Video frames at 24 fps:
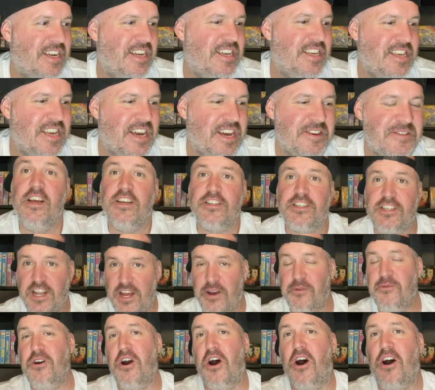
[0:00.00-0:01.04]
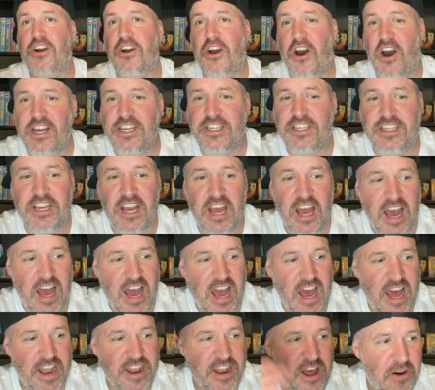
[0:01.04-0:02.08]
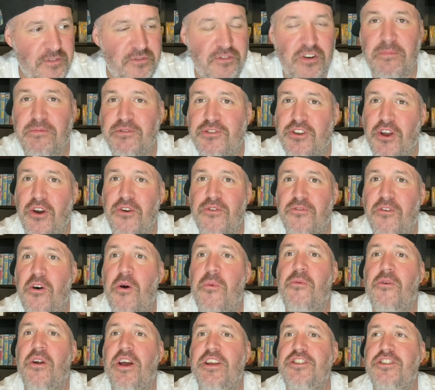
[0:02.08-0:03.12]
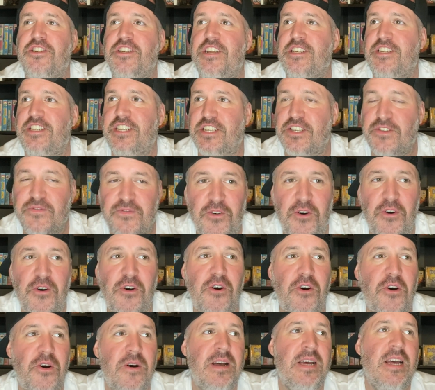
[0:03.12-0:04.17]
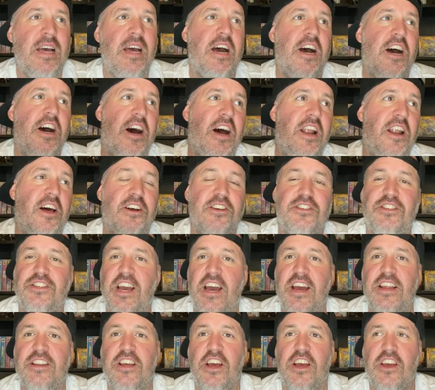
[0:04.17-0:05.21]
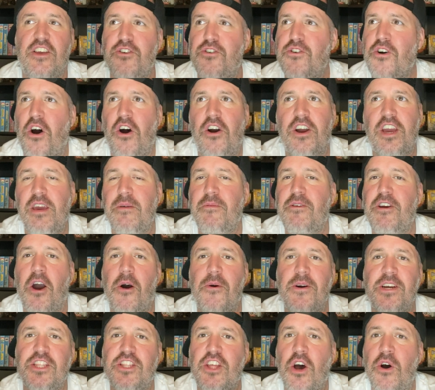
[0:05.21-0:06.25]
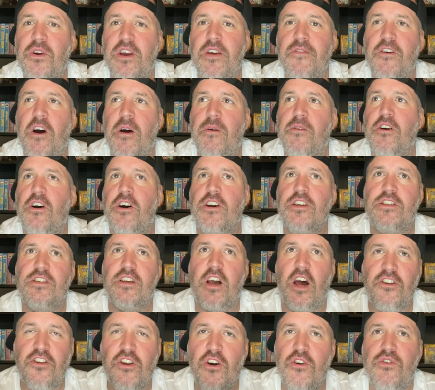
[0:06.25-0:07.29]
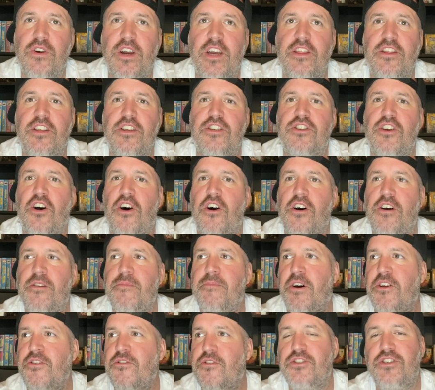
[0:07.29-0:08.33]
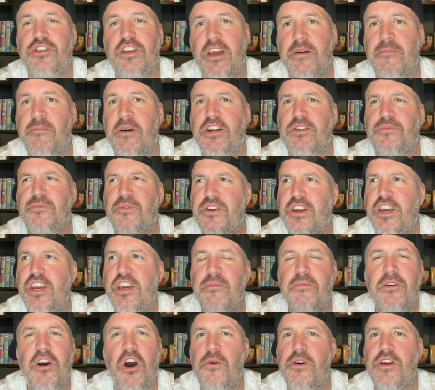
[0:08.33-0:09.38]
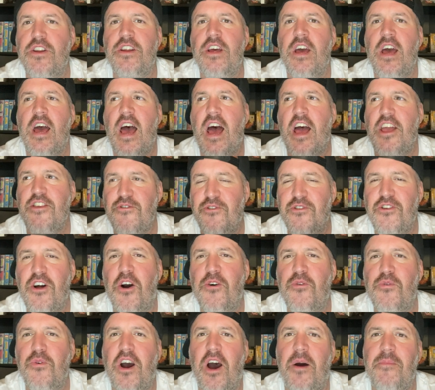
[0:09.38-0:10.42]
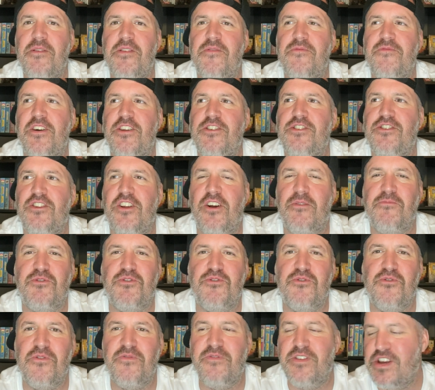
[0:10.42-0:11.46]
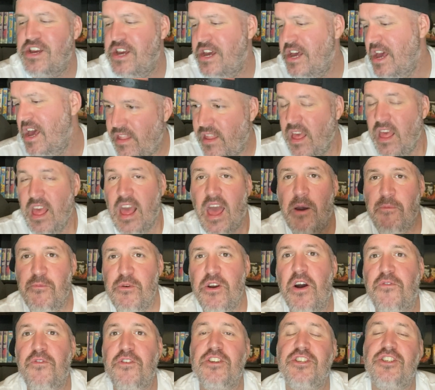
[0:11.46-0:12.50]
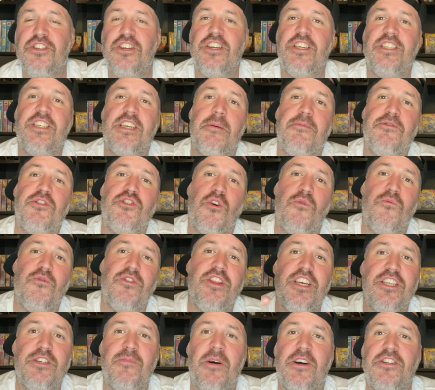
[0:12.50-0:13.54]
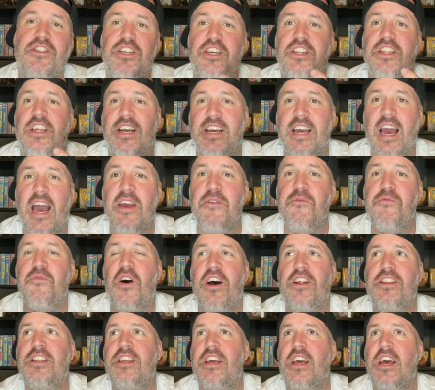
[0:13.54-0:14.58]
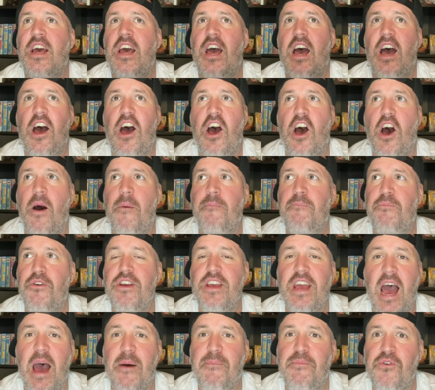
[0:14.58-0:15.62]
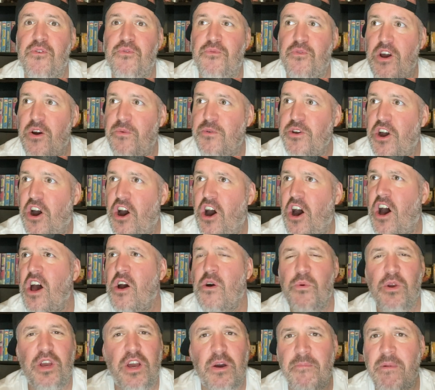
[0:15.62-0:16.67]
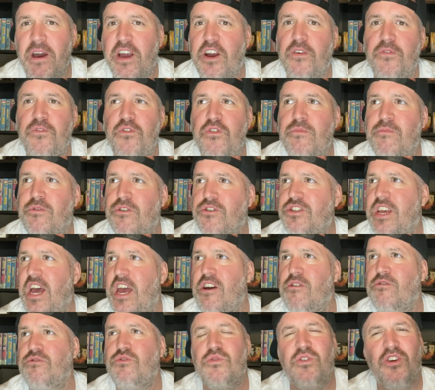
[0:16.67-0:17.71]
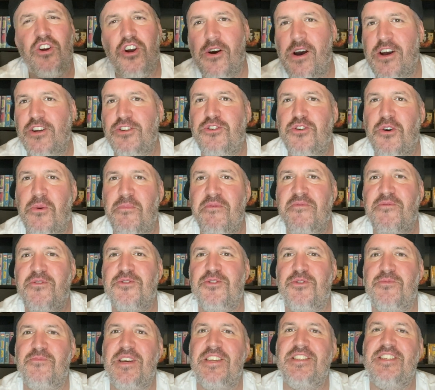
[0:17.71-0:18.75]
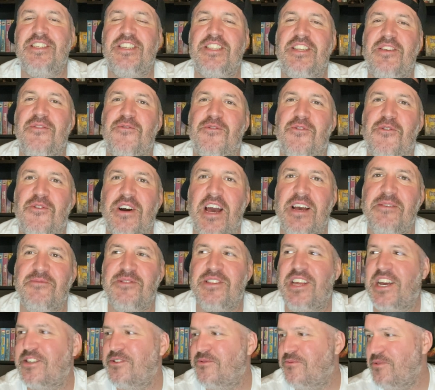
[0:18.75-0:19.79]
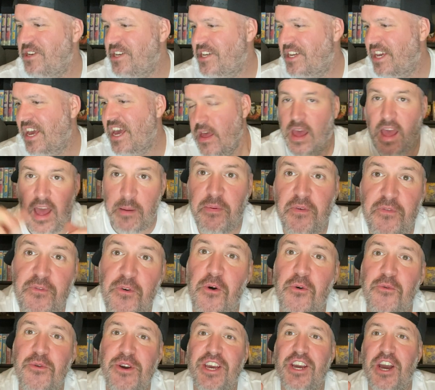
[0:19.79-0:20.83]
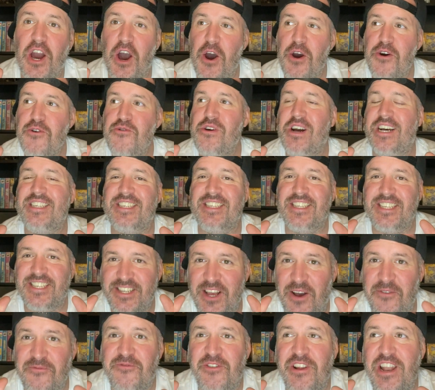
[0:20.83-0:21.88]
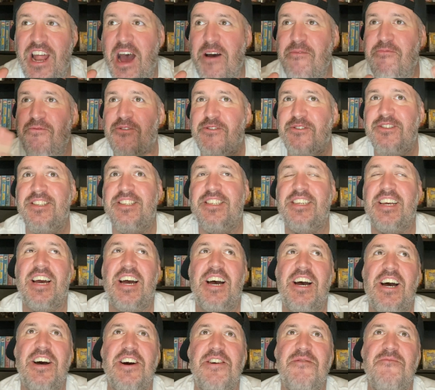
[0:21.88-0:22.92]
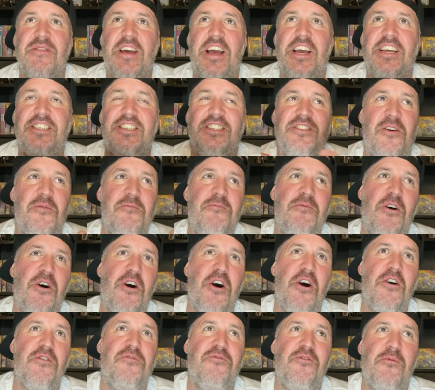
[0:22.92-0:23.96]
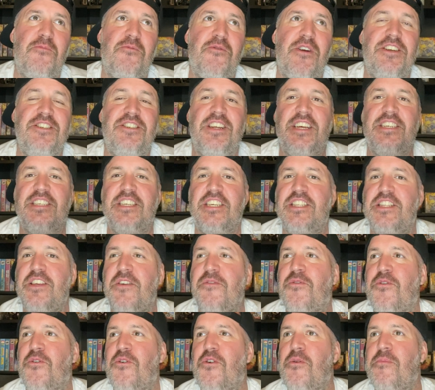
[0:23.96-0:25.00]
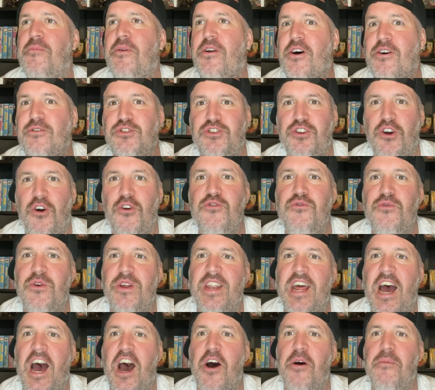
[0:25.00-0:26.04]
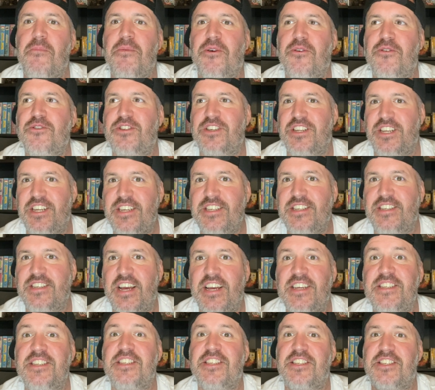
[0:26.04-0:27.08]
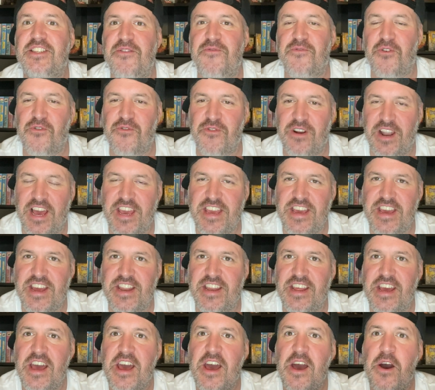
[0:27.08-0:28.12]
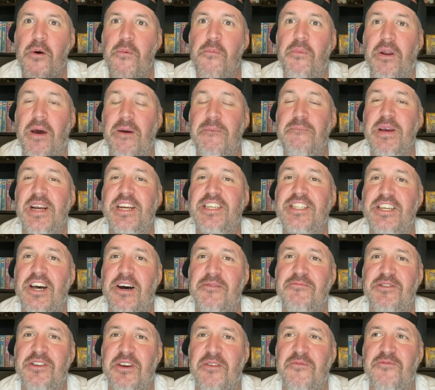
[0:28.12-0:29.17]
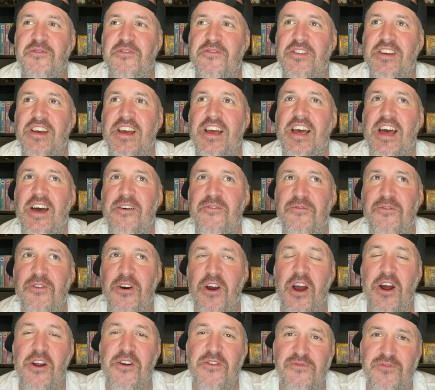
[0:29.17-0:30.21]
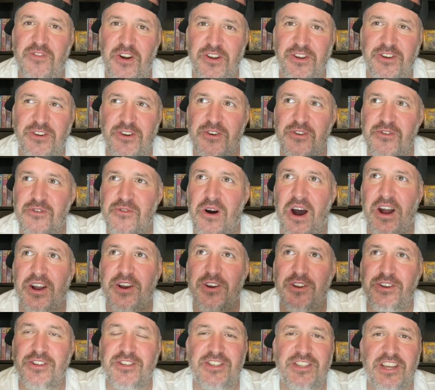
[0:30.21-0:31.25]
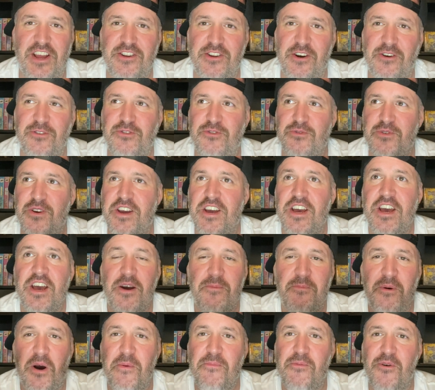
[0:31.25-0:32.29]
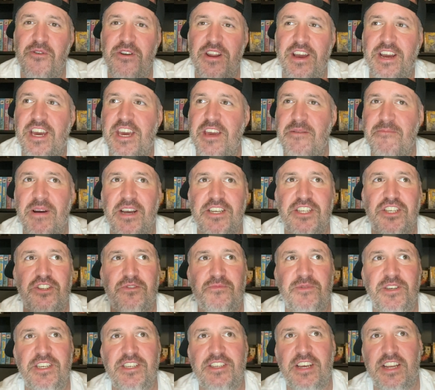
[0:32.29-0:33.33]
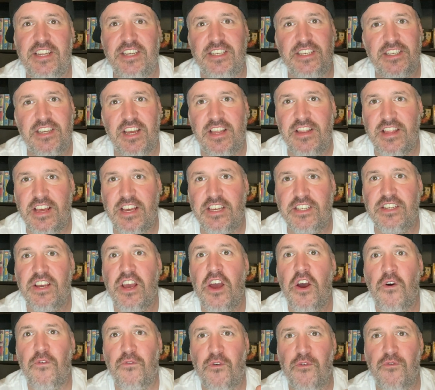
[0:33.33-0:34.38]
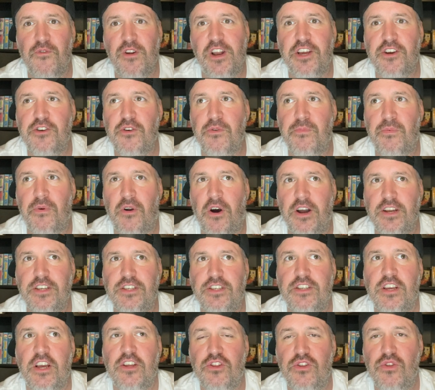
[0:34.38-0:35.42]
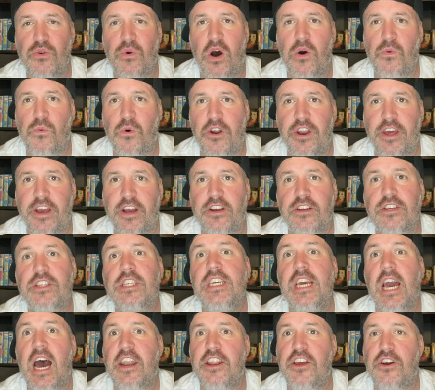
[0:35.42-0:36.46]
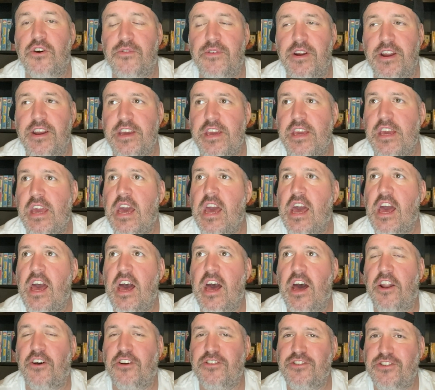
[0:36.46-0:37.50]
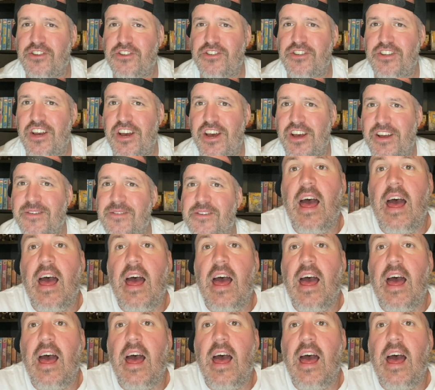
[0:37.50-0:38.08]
Yeah. So there we are, guys. Another episode of Operation N64. Like I said, you've got to keep going. Don't give up, guys. I know you'll get disheartened by not seeing much, but keep going and your luck will come in eventually, I'm sure of it. And we are finishing this episode with this much in the game fund. I'm pretty happy with where we are. We can make a few more sales. We can go out shopping for some N64 games next week. And before we go, something happened. It's not part of Operation N64, but I'll show you it now because it is N64 related. But I picked up something very, very cool. I couldn't say no to it. My boy Nicky messaged me. He said he's seen this for a really good price. Do I want it? Because he had it already. And I said, yeah.